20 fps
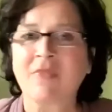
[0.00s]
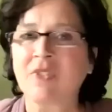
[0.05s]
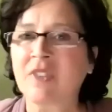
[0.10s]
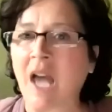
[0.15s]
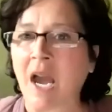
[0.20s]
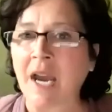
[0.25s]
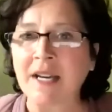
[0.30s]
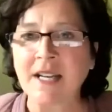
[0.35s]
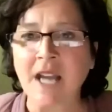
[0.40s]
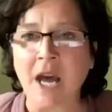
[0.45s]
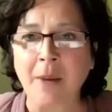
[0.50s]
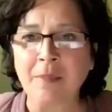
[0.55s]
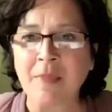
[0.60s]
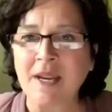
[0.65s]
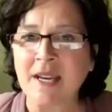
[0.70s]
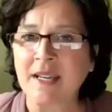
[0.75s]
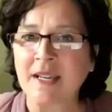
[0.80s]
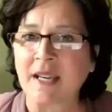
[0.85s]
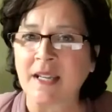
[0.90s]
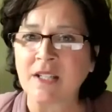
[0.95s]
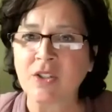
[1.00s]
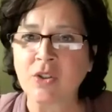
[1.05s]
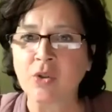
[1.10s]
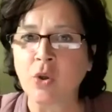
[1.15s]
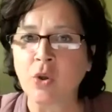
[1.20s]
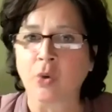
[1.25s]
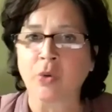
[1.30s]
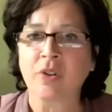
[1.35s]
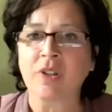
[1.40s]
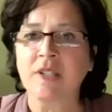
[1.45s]
dynamic and you
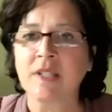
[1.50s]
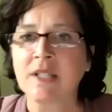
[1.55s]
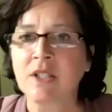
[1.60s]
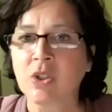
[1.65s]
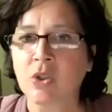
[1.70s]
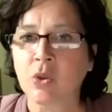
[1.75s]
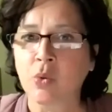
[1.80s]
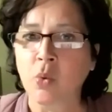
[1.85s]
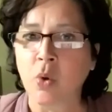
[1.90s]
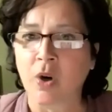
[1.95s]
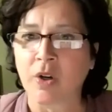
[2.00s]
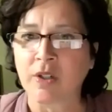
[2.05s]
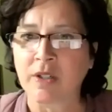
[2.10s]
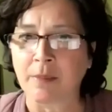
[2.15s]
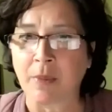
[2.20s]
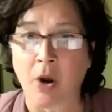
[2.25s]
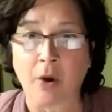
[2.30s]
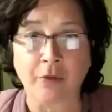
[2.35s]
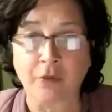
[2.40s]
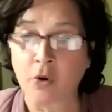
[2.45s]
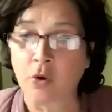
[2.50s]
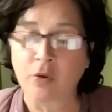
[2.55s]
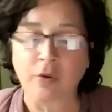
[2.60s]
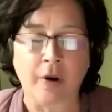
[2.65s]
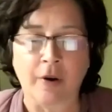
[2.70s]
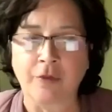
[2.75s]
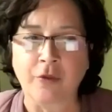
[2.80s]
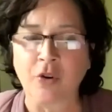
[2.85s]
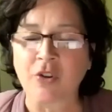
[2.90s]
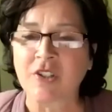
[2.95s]
don't need to work them. Of
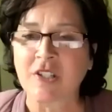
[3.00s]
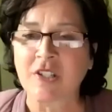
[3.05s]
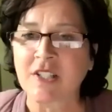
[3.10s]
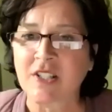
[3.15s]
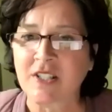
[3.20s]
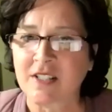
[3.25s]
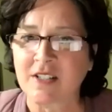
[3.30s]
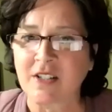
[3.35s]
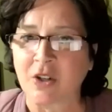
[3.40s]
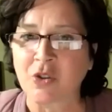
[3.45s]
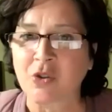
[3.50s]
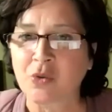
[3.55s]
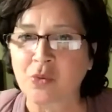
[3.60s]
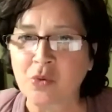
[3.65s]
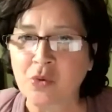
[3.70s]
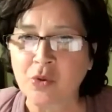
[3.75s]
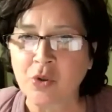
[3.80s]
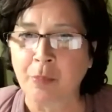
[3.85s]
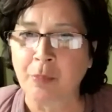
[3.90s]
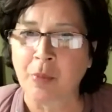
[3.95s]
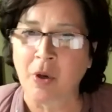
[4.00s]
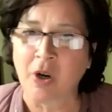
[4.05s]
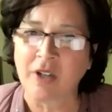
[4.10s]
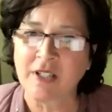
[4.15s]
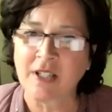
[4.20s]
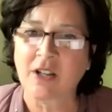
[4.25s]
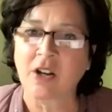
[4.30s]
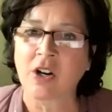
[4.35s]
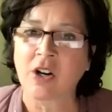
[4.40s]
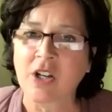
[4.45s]
course, it's not true. The
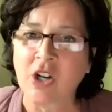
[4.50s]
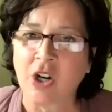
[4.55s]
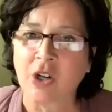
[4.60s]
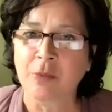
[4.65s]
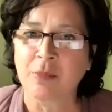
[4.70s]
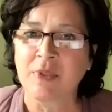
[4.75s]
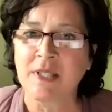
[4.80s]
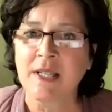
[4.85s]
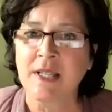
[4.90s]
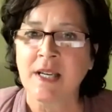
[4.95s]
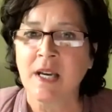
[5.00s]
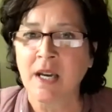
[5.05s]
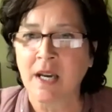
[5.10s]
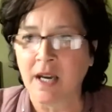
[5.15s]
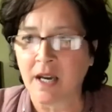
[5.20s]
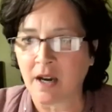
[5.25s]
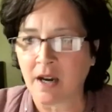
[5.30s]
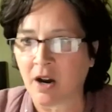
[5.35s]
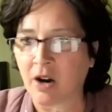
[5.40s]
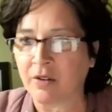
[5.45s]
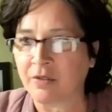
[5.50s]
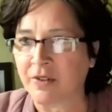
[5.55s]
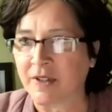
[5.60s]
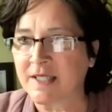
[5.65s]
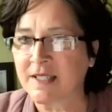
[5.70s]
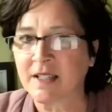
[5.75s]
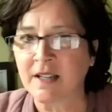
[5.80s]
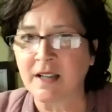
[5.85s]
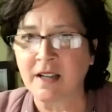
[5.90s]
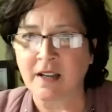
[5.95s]
political economy of
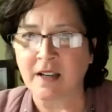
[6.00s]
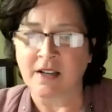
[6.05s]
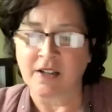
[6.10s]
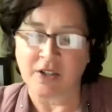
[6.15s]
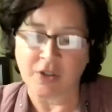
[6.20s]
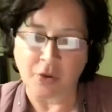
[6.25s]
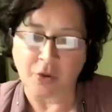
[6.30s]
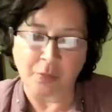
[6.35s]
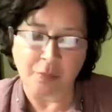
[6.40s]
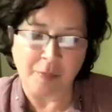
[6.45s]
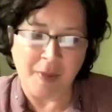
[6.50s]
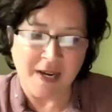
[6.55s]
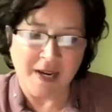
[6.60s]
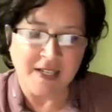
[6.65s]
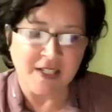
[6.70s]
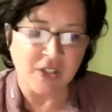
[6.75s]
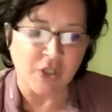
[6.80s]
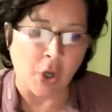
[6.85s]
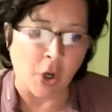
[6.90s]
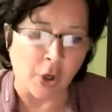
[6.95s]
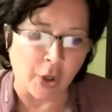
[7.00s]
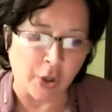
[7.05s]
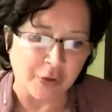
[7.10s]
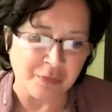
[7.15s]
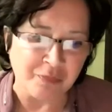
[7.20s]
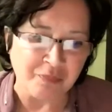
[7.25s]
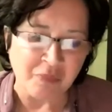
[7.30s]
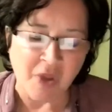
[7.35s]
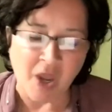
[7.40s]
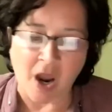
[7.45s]
it, based
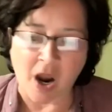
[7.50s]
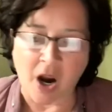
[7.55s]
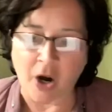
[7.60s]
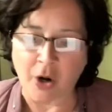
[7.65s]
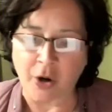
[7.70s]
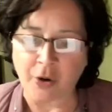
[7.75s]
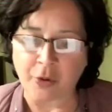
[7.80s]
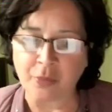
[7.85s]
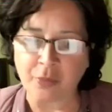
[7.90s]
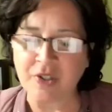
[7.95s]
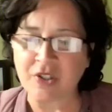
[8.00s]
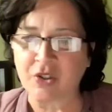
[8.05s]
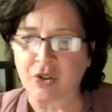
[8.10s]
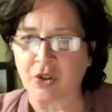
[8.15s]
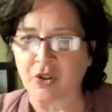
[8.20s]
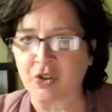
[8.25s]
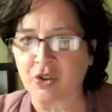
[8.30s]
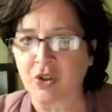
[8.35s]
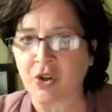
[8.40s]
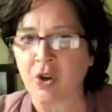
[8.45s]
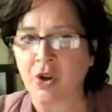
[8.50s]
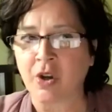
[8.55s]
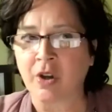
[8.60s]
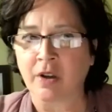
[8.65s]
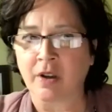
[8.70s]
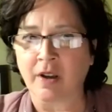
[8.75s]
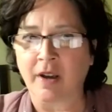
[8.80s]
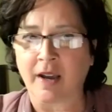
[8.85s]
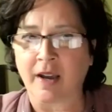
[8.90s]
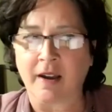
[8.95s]
on our research,
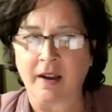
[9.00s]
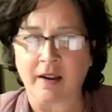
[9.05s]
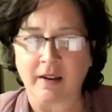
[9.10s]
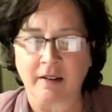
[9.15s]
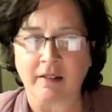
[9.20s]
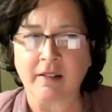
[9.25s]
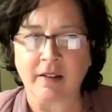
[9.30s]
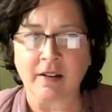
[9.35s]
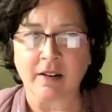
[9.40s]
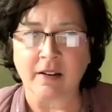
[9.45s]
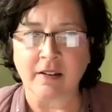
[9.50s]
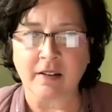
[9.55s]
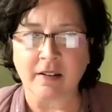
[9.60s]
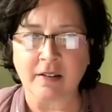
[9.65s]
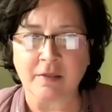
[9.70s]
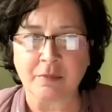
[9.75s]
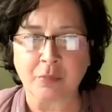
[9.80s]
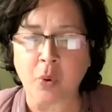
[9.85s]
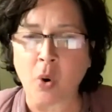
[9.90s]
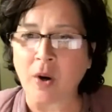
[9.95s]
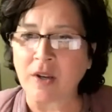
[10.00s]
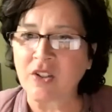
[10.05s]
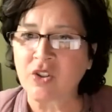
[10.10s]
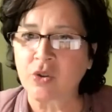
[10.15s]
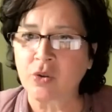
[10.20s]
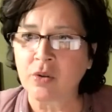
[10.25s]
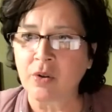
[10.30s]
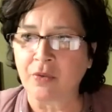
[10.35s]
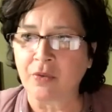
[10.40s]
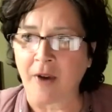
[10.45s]

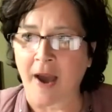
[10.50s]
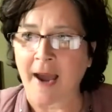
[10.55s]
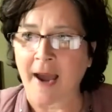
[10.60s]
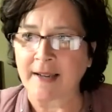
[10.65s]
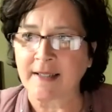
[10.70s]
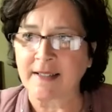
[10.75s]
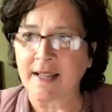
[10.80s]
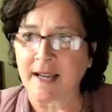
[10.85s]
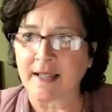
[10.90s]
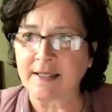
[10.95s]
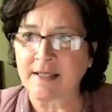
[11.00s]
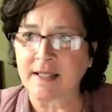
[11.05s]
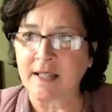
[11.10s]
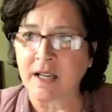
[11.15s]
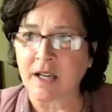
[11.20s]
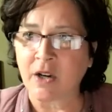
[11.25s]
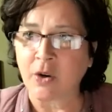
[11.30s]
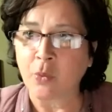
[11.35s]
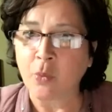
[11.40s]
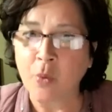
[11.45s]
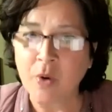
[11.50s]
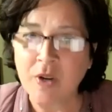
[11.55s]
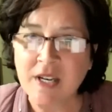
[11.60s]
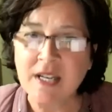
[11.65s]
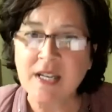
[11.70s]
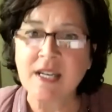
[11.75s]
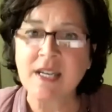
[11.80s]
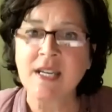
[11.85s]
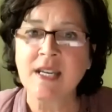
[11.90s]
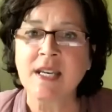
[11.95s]
points to the fact that we
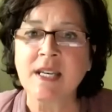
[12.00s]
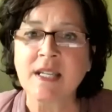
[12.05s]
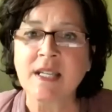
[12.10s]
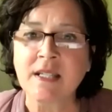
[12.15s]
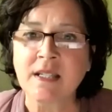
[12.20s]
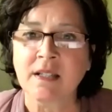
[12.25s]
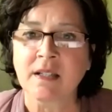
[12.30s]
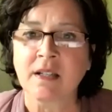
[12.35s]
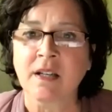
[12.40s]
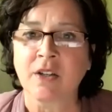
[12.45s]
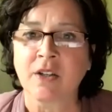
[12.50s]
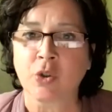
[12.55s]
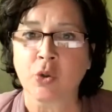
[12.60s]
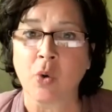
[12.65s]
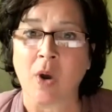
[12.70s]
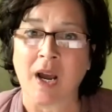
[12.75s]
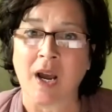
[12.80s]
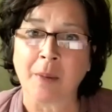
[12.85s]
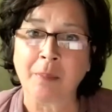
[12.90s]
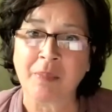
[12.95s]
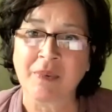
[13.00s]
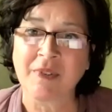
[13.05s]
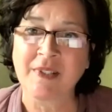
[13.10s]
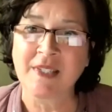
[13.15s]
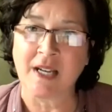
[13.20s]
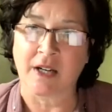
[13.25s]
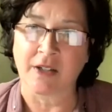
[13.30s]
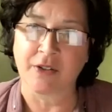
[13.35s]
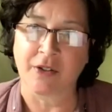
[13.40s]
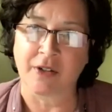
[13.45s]
need to up
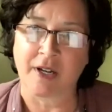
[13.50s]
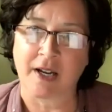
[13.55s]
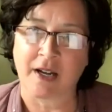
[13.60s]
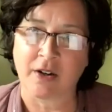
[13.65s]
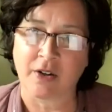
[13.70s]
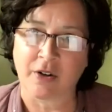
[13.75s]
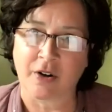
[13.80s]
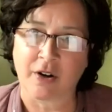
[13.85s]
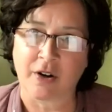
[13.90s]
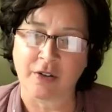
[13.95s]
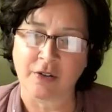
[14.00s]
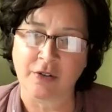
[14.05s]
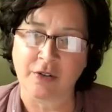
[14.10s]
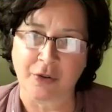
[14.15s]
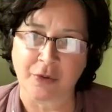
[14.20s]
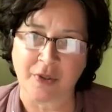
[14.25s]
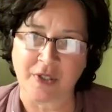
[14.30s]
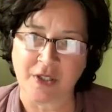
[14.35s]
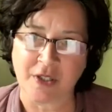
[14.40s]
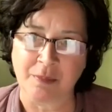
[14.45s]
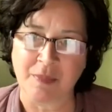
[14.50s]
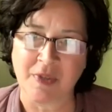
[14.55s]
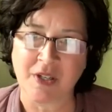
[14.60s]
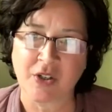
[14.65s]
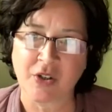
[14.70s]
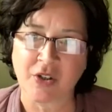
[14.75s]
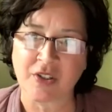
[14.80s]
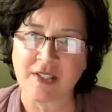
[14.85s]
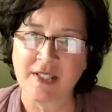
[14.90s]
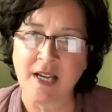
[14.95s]
the algorithm,
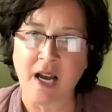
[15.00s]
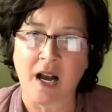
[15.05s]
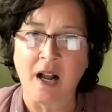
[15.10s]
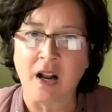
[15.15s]
because the